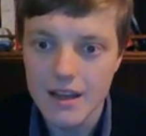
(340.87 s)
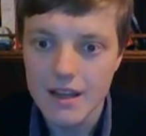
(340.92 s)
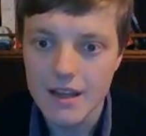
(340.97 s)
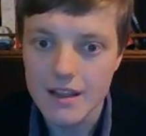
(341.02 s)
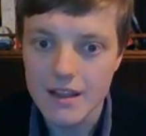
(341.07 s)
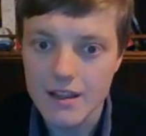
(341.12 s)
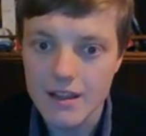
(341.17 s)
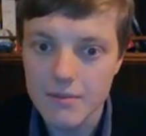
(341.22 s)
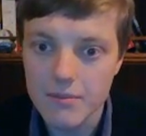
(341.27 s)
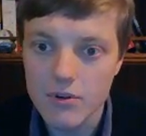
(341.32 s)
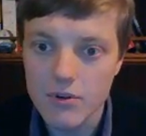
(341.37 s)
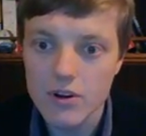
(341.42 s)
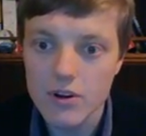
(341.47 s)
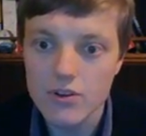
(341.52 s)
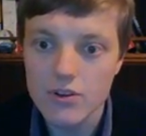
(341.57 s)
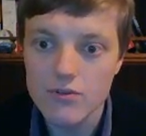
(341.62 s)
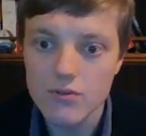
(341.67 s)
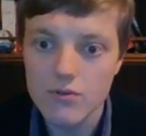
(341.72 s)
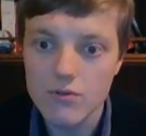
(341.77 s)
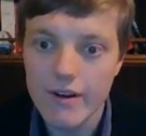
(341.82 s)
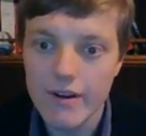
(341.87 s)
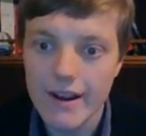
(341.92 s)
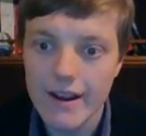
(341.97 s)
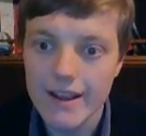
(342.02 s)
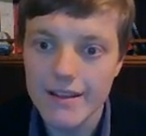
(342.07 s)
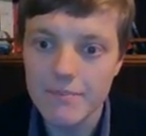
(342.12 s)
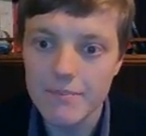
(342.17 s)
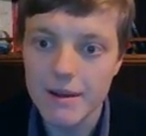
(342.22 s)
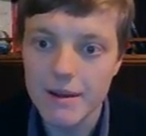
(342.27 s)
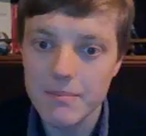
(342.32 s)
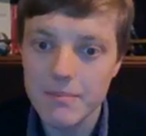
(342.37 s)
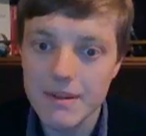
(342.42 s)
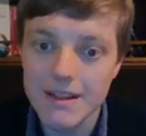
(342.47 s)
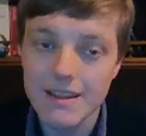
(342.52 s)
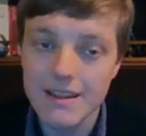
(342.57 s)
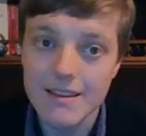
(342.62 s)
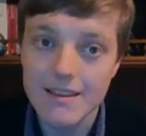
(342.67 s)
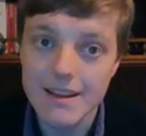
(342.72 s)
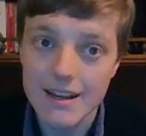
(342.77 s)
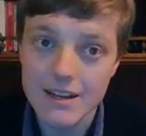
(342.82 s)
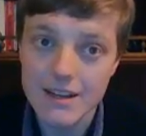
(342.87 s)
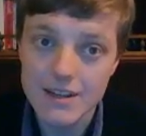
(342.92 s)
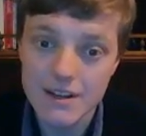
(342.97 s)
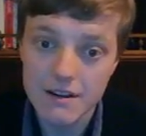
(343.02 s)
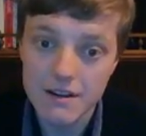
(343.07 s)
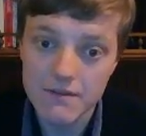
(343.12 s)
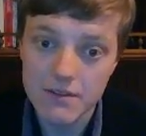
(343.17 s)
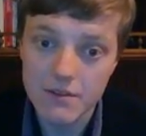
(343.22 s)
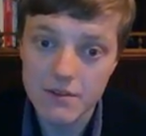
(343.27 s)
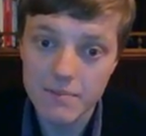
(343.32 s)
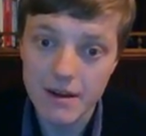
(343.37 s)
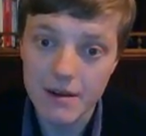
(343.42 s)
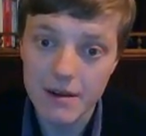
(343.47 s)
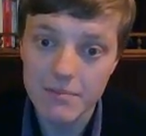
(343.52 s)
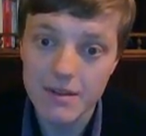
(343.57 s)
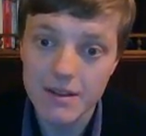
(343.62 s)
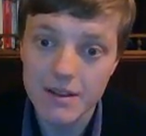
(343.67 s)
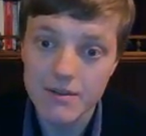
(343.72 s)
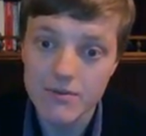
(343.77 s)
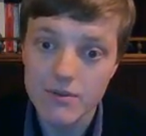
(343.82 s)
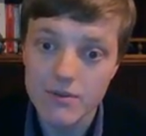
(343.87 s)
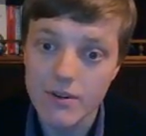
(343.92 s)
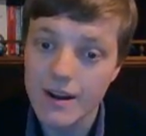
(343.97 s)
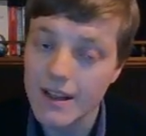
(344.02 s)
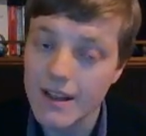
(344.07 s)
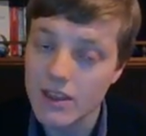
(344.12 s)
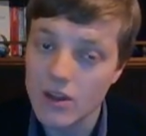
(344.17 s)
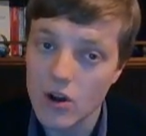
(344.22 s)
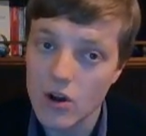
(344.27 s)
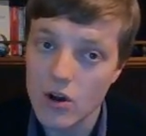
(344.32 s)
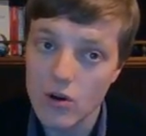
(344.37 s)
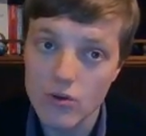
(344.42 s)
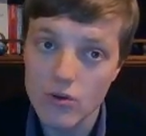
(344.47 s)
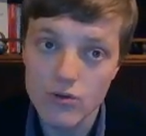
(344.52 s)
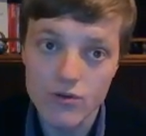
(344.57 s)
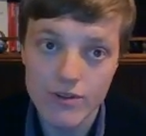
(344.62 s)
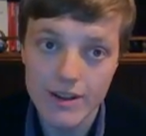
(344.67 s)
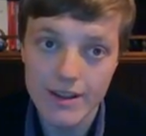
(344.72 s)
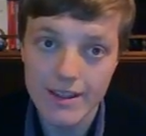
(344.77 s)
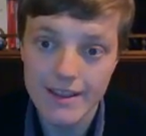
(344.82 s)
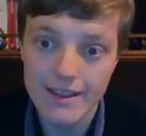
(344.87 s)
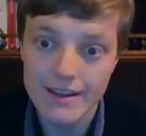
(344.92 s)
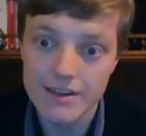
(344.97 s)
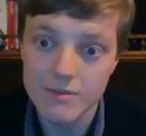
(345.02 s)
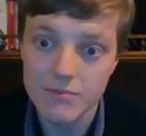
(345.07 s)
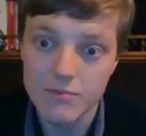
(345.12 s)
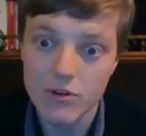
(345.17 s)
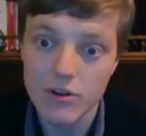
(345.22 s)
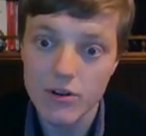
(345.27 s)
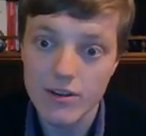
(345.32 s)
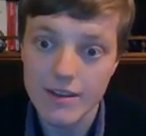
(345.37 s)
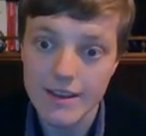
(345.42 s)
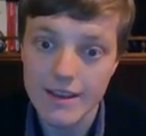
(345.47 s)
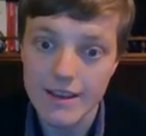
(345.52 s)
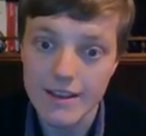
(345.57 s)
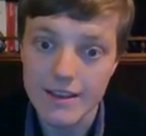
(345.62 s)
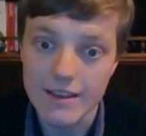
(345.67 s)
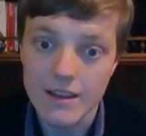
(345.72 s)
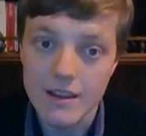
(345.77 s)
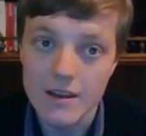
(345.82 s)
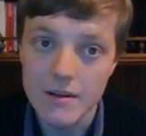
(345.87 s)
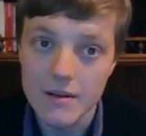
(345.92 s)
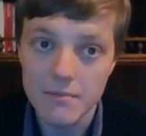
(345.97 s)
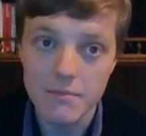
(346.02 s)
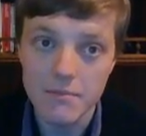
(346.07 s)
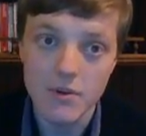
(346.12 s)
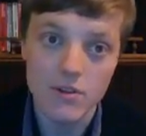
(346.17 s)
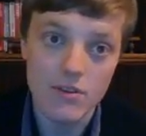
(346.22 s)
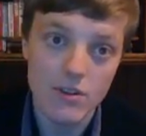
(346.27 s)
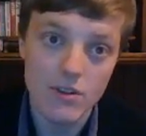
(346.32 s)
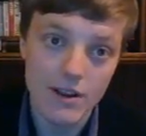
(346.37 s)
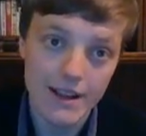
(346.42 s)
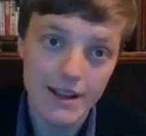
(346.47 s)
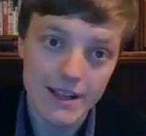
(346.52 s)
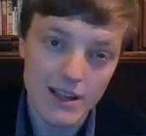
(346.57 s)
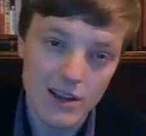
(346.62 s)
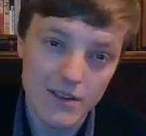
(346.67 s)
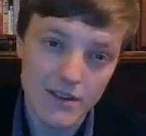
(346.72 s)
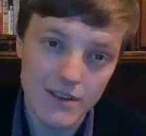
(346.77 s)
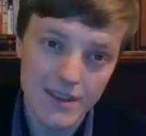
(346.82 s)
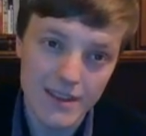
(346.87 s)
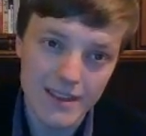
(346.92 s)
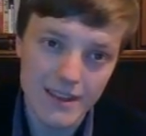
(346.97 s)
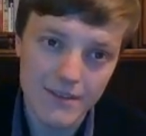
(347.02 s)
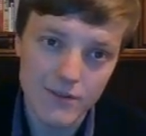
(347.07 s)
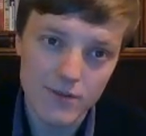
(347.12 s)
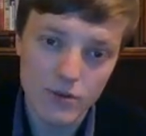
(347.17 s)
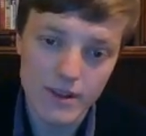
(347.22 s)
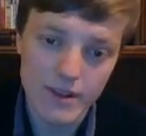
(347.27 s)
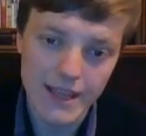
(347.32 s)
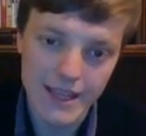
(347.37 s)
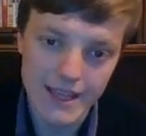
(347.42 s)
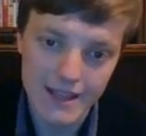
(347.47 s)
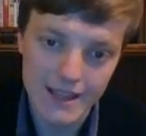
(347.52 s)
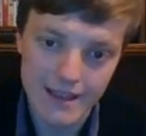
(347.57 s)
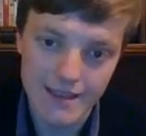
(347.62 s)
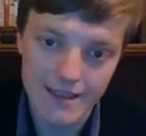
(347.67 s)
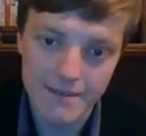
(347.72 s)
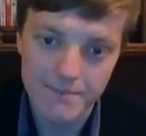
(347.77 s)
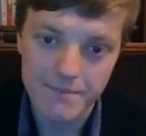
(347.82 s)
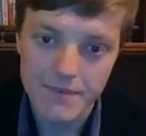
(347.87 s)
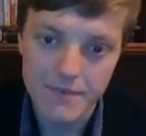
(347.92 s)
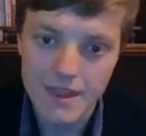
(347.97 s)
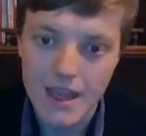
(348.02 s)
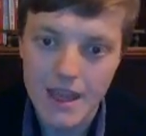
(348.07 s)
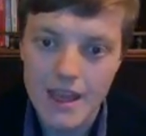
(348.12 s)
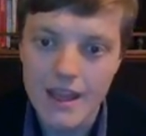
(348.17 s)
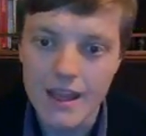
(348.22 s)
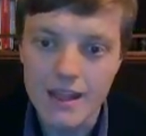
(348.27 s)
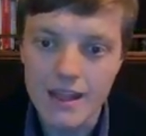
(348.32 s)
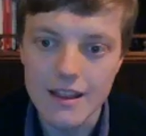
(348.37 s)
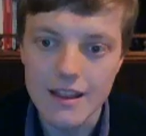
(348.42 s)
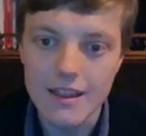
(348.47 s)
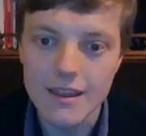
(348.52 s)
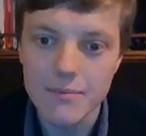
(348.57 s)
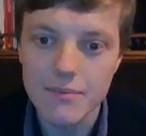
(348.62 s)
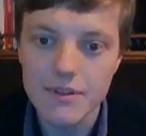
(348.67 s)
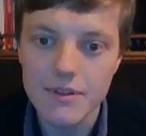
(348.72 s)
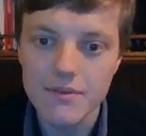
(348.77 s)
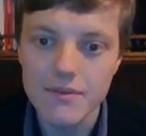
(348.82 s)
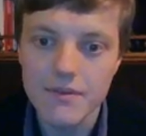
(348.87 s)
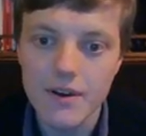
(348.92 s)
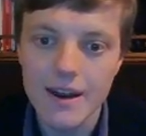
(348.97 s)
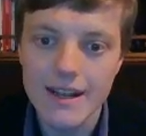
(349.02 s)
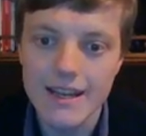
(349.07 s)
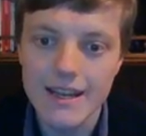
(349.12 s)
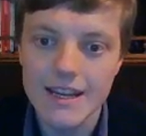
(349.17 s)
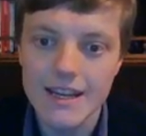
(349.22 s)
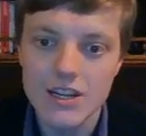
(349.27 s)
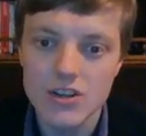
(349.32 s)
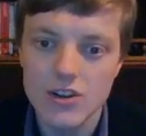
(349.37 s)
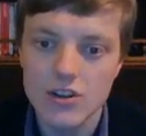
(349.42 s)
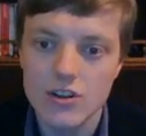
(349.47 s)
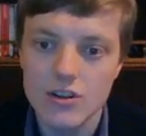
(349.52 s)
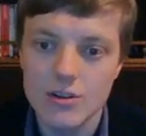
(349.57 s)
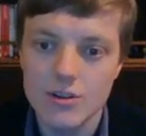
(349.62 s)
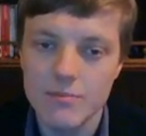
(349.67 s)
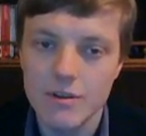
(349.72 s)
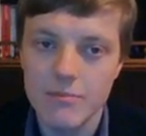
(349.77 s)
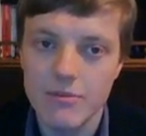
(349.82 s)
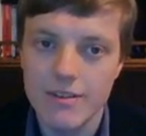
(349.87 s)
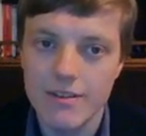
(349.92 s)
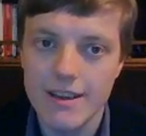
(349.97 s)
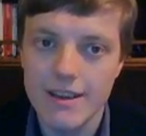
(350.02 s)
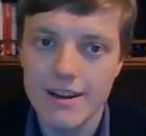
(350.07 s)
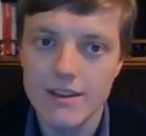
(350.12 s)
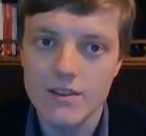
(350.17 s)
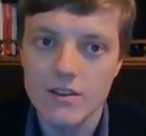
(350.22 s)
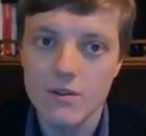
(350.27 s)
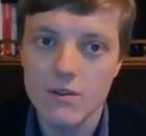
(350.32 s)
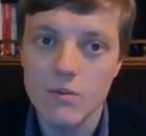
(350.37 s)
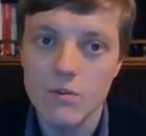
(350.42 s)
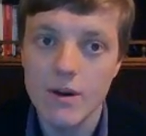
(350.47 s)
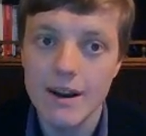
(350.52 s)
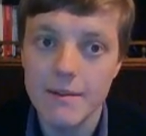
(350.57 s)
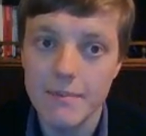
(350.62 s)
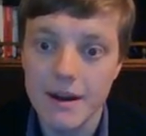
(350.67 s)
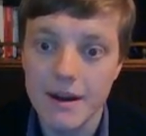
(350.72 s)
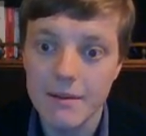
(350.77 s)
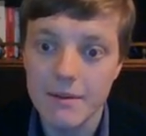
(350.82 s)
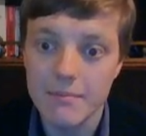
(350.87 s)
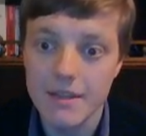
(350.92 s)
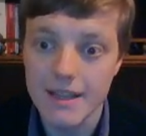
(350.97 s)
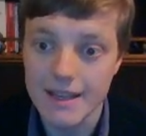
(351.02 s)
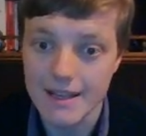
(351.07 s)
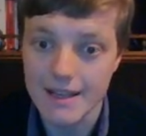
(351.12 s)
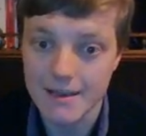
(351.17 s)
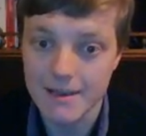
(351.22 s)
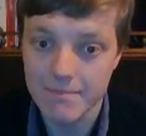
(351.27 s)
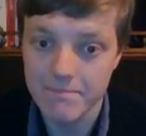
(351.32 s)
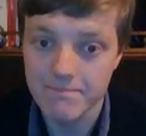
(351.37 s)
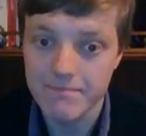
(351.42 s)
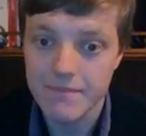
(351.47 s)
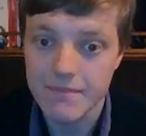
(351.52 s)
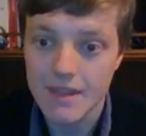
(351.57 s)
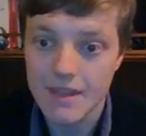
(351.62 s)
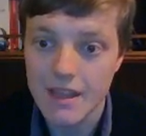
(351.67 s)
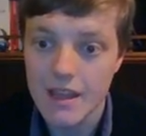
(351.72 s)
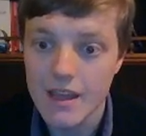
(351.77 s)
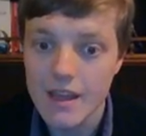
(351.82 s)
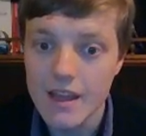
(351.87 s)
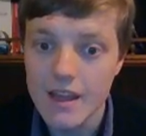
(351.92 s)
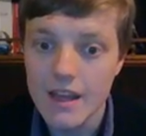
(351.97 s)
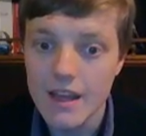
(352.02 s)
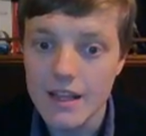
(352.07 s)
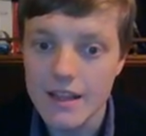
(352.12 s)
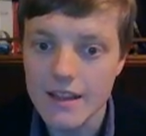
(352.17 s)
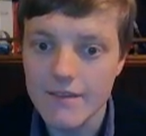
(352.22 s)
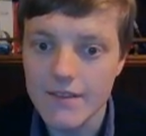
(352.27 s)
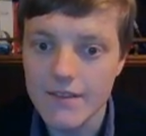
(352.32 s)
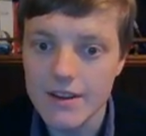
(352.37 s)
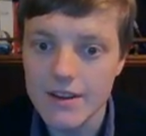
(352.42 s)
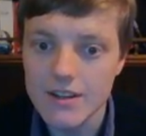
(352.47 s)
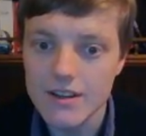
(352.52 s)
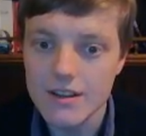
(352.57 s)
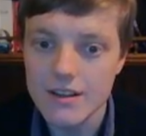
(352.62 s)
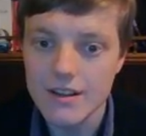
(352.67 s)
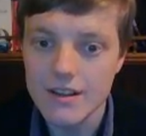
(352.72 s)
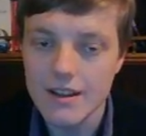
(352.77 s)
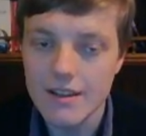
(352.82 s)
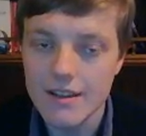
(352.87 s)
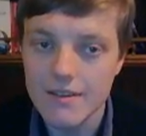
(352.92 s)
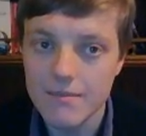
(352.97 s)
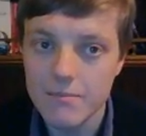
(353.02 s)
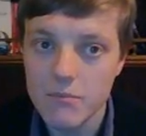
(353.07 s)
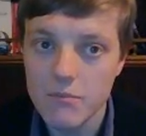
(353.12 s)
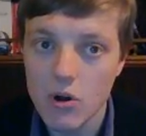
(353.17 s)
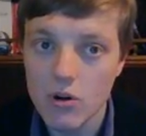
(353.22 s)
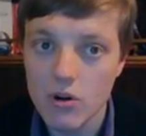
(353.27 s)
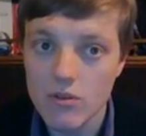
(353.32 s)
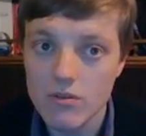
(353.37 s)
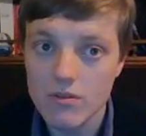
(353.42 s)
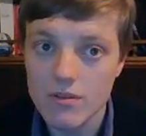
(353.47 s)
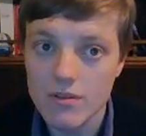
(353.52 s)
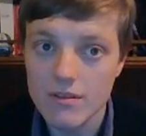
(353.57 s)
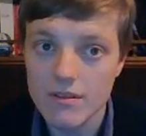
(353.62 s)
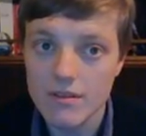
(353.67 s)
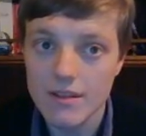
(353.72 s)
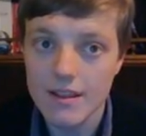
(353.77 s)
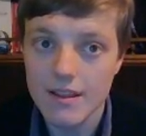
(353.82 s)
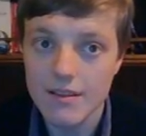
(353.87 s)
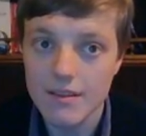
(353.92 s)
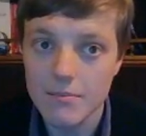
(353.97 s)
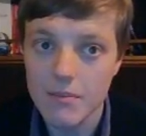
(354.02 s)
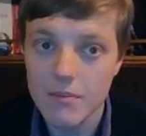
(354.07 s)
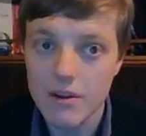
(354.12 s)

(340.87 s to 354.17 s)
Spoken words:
This approach would raise public discussion of a republic throughout the whole transition process, most likely over several years, and simplify the issue to be presented to the wider public. This method is